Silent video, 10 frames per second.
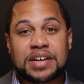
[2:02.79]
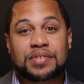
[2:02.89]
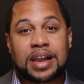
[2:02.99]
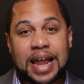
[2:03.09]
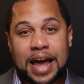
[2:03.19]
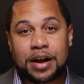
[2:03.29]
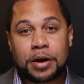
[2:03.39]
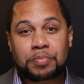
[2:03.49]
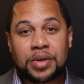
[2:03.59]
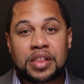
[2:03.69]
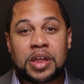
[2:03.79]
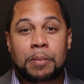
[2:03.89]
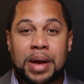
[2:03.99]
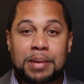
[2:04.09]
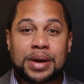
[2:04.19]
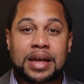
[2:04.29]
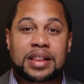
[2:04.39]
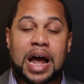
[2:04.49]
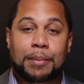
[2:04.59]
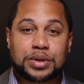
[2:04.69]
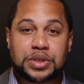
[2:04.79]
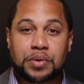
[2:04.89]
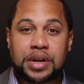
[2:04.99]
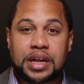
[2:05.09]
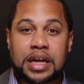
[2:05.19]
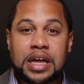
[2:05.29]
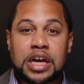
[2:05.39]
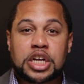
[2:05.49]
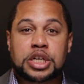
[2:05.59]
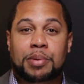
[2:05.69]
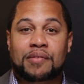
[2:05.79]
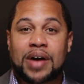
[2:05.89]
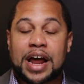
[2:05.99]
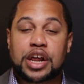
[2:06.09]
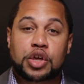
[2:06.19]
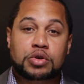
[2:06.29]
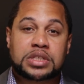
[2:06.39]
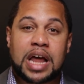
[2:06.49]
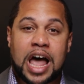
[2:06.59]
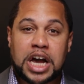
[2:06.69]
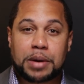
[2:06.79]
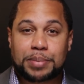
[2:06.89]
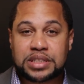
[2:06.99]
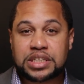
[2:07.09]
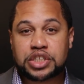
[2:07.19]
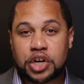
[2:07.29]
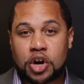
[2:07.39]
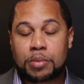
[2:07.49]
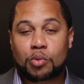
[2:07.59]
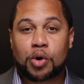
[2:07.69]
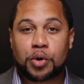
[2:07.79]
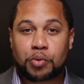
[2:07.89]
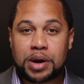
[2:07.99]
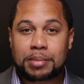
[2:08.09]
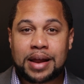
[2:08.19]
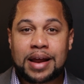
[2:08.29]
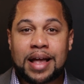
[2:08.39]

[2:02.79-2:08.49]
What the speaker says: of the latter, there may be the opportunity to provide a use and occupancy term or agreement